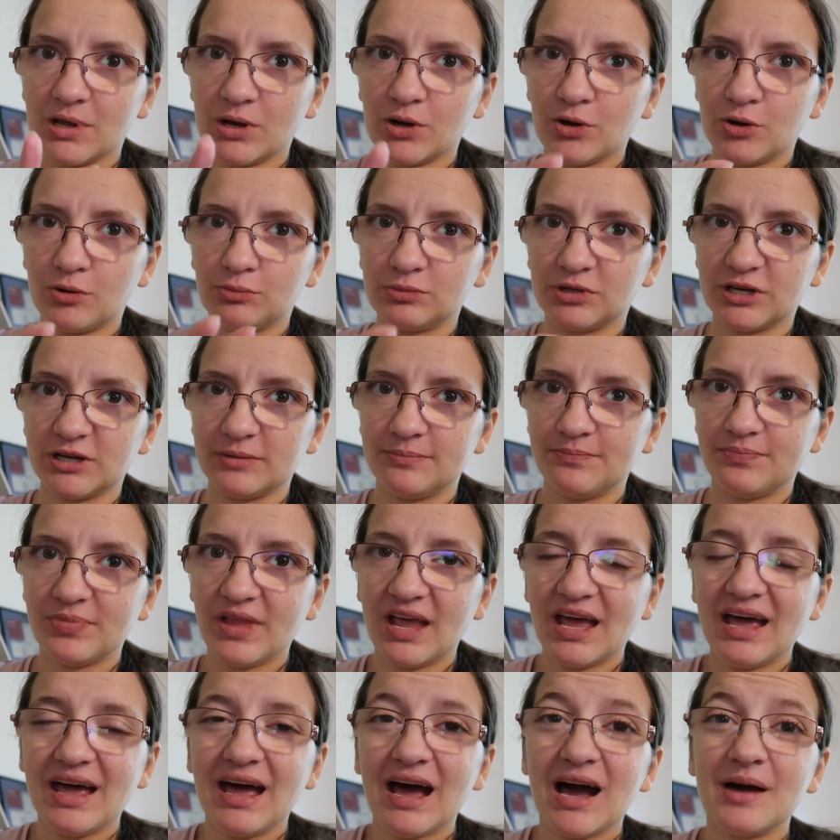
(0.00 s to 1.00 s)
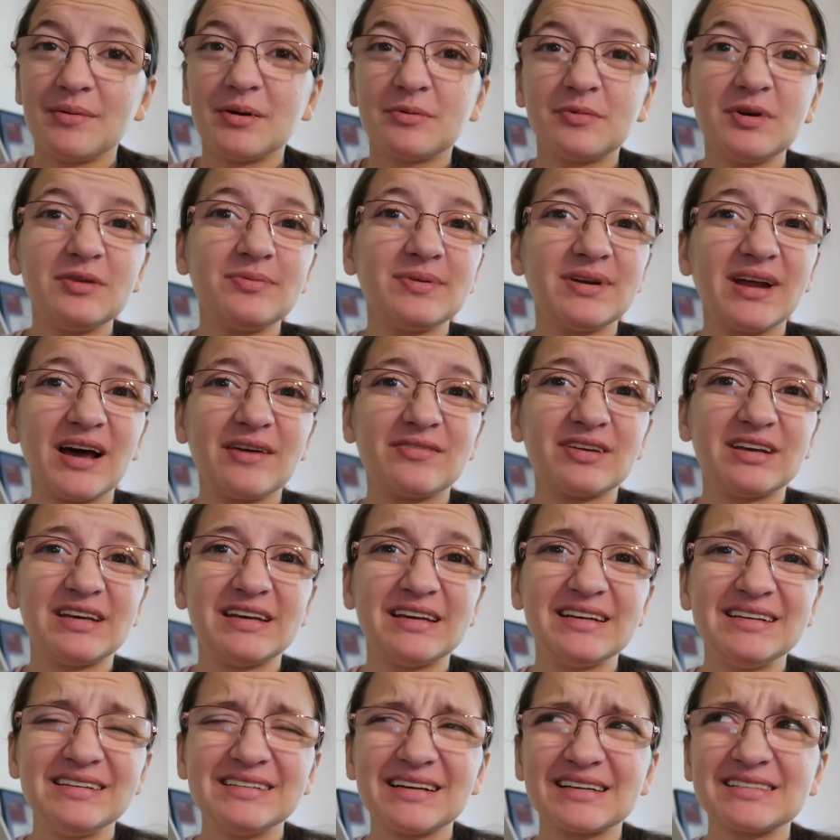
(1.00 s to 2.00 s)
Only. I mean, we've been having
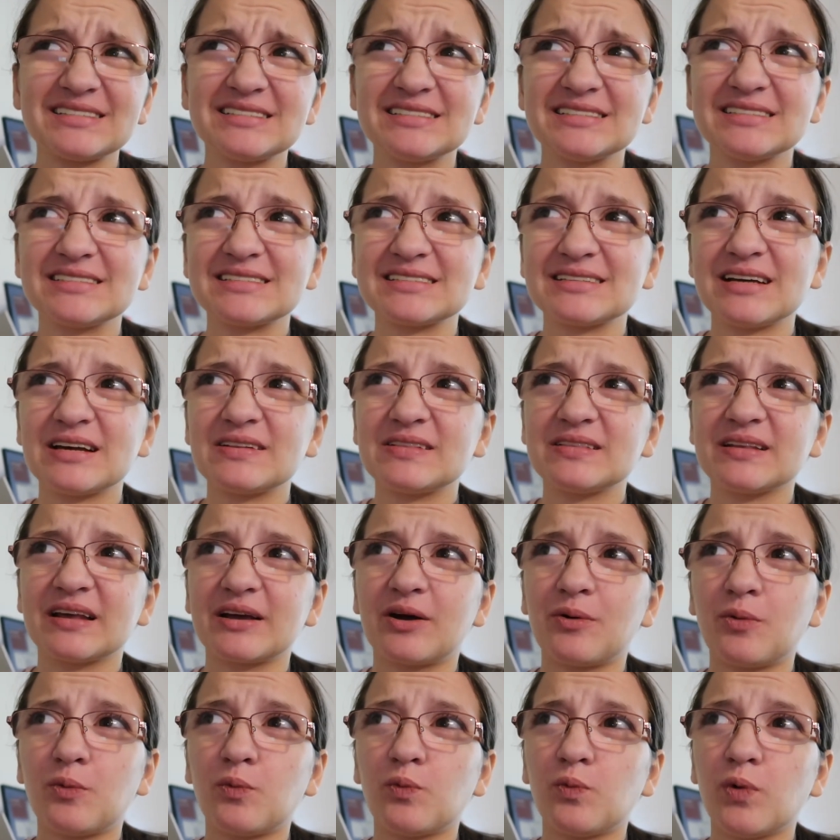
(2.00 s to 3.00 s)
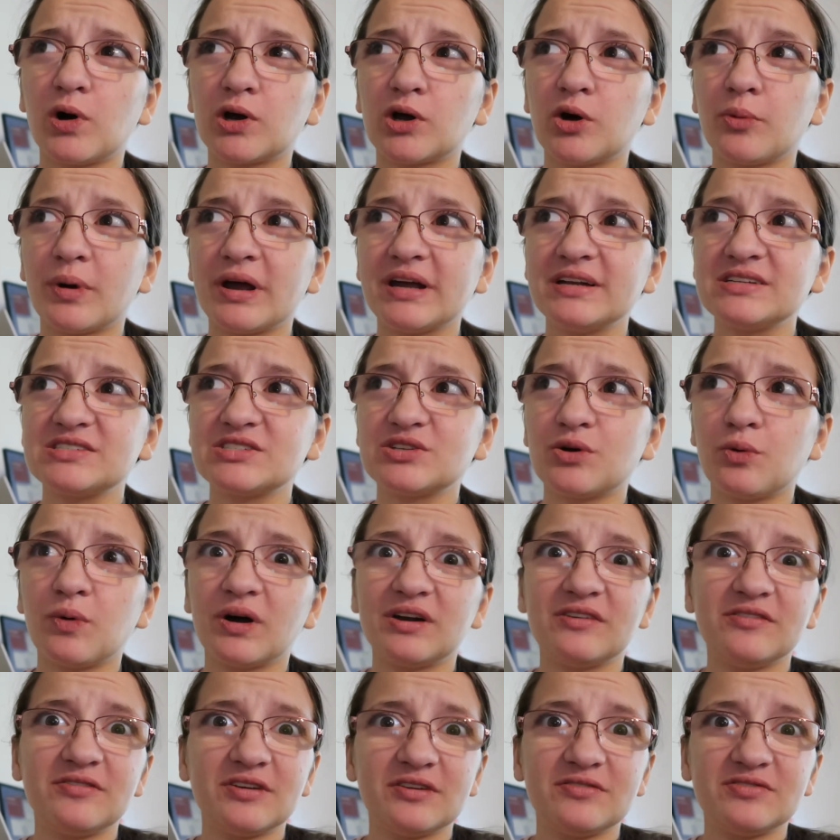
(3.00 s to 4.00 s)
heat indexes like 108 to
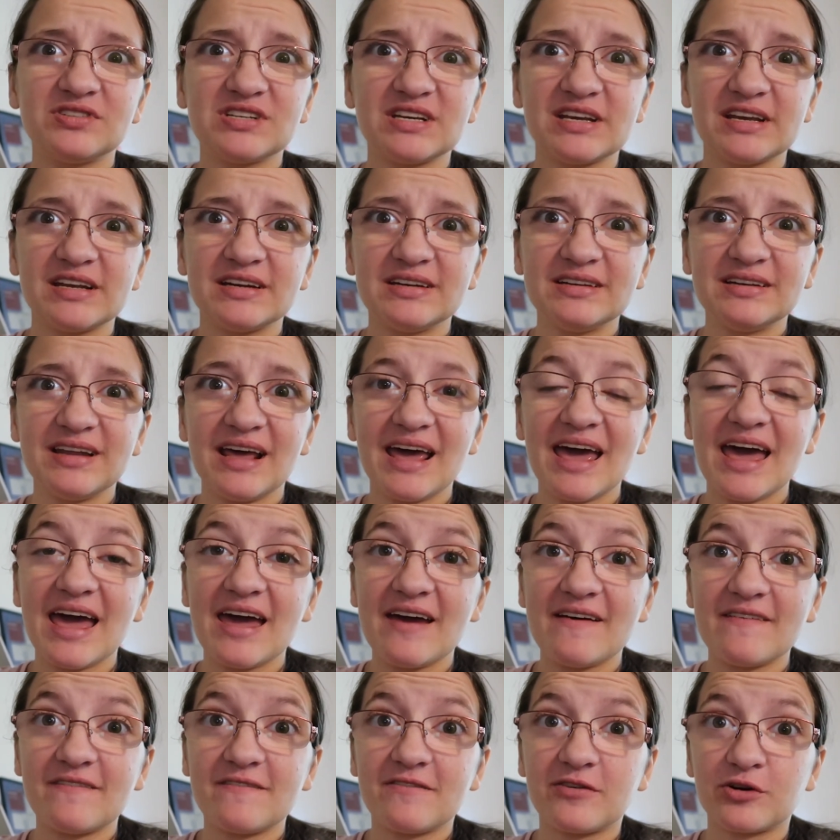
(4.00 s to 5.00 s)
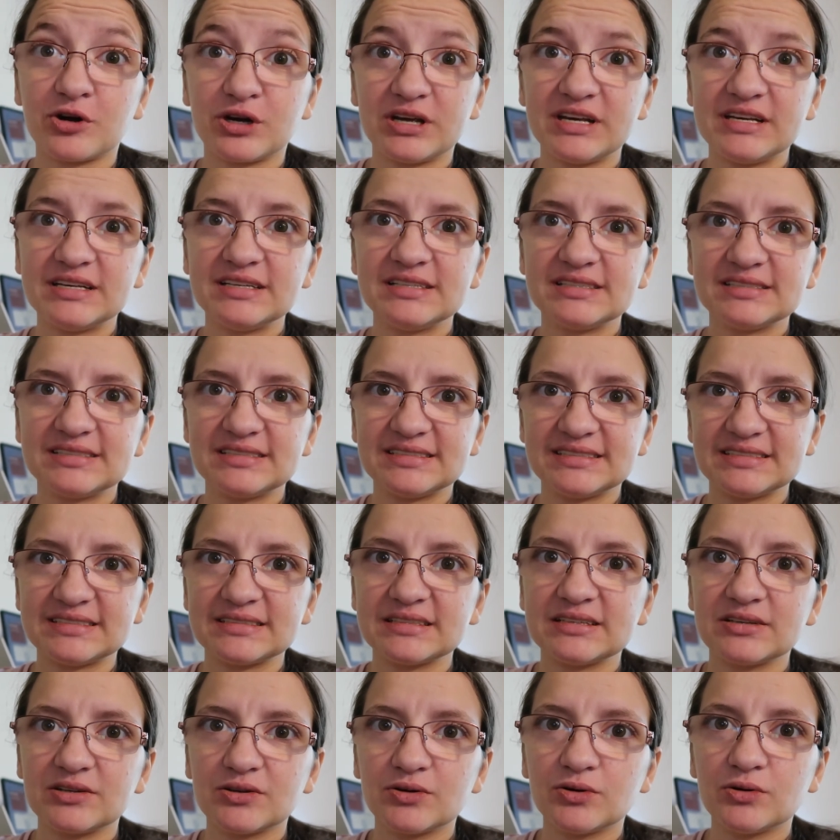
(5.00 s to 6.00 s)
115 every
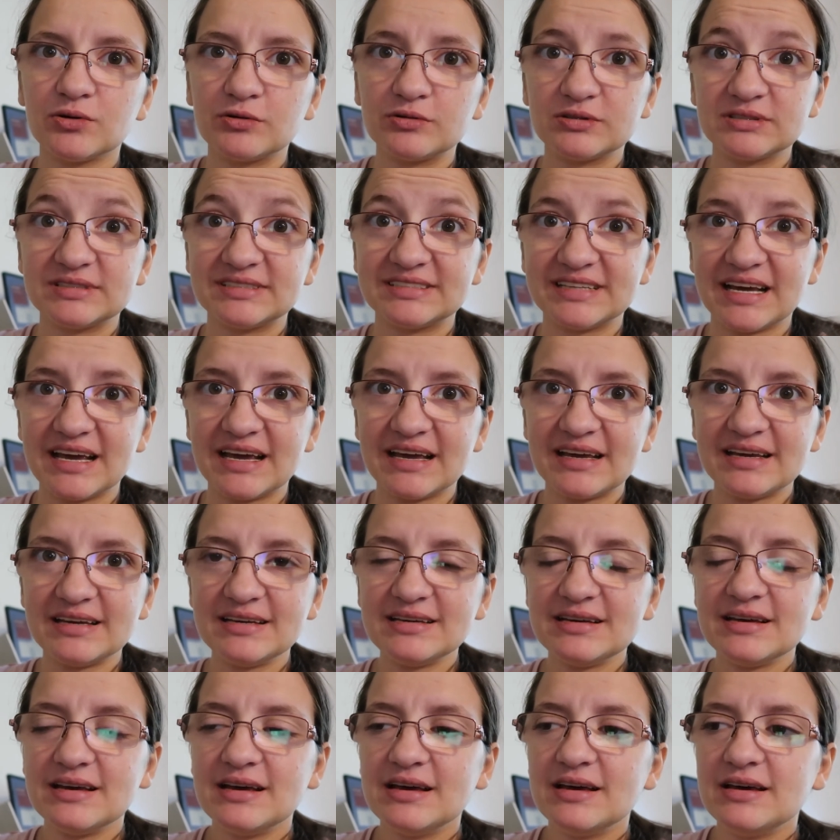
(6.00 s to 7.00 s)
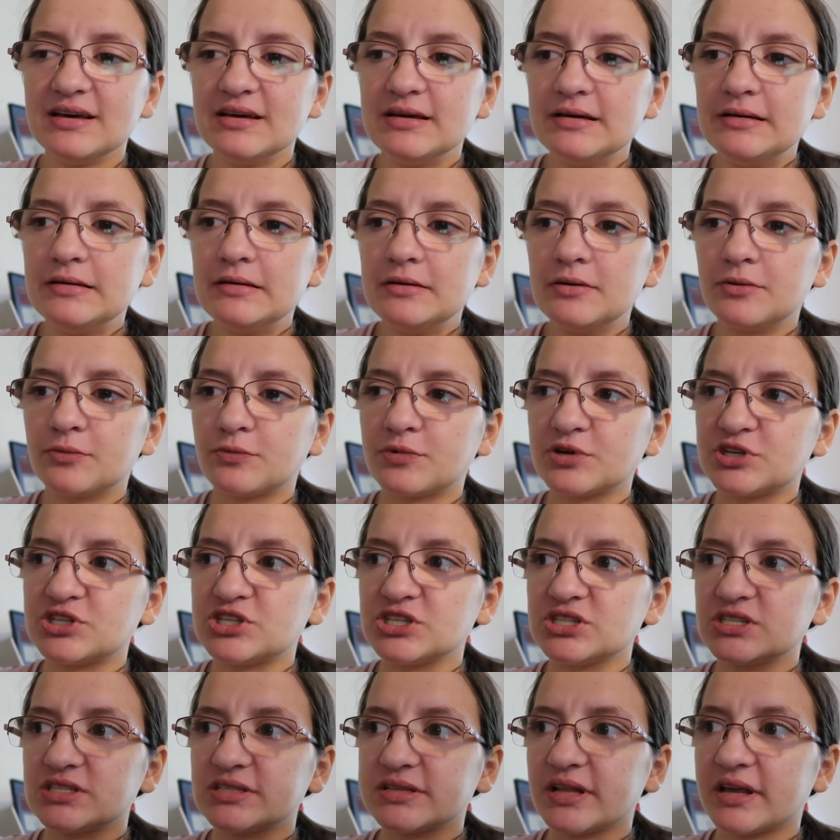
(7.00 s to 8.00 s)
single day, which
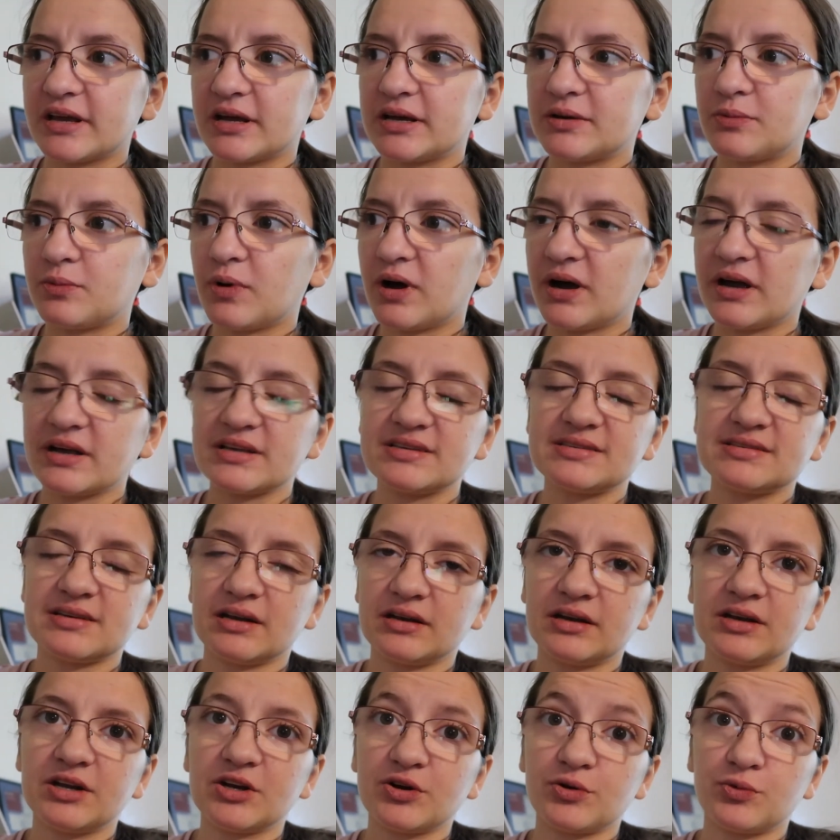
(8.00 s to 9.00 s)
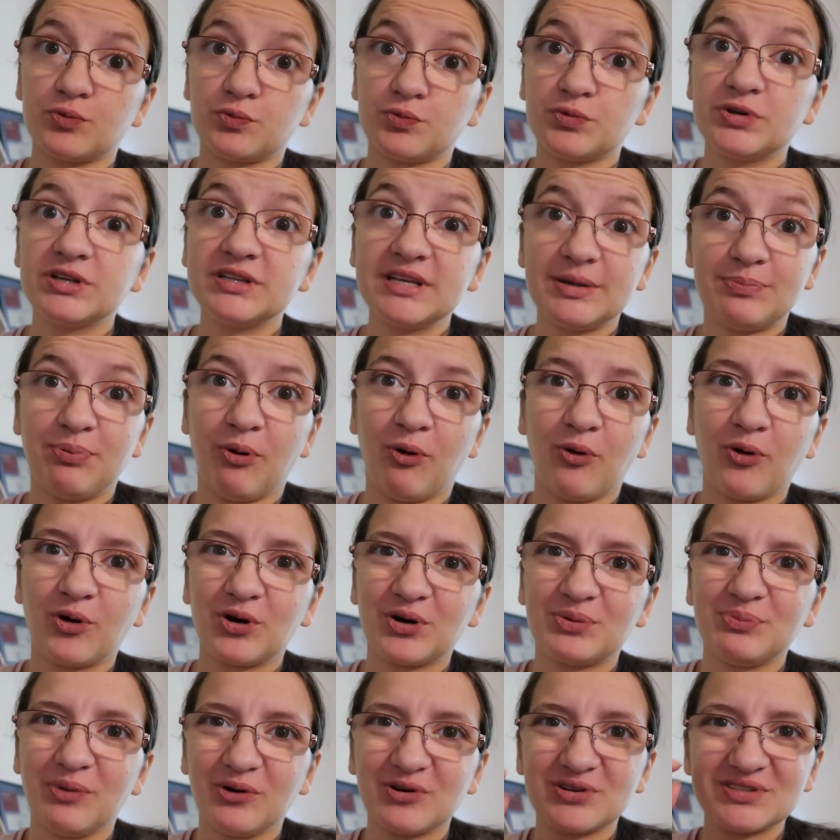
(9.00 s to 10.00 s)
is like why I sit in here really
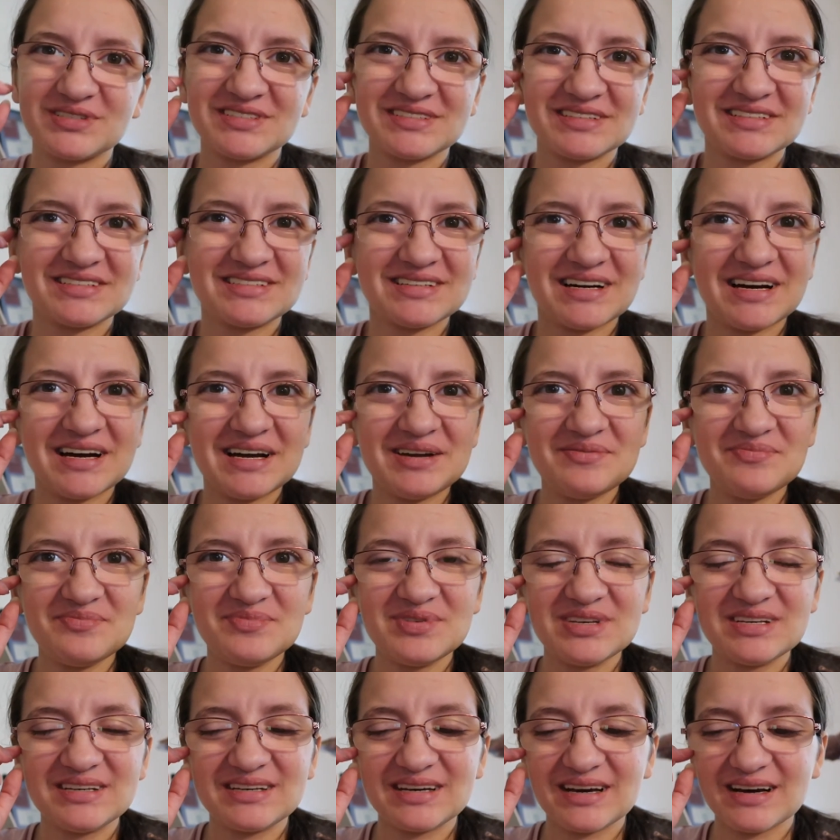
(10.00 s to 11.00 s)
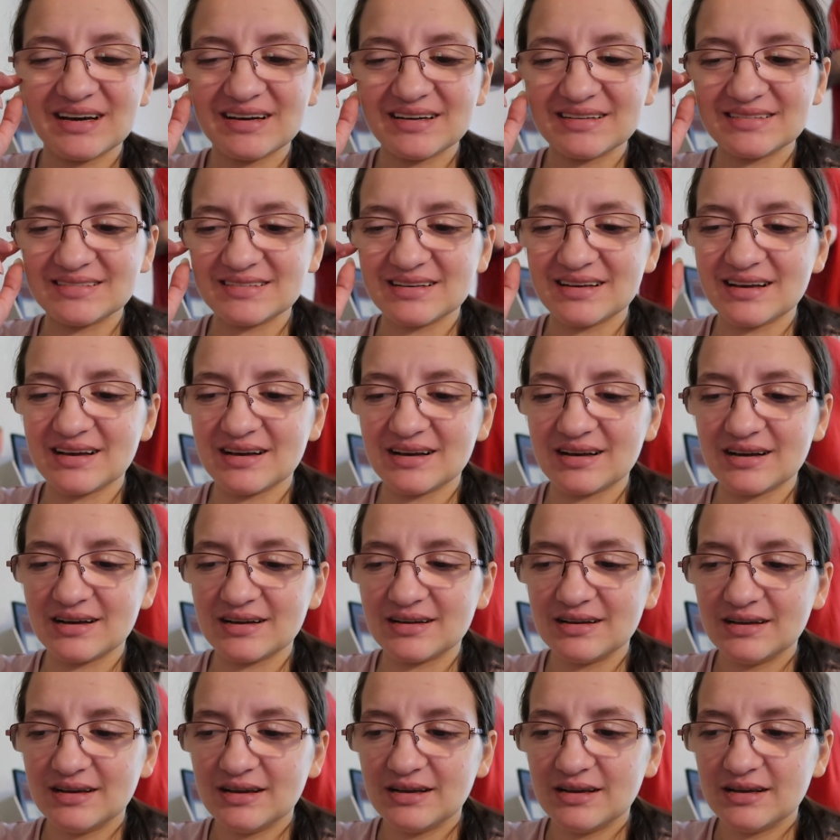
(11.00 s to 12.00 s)
bored most of the time because uh,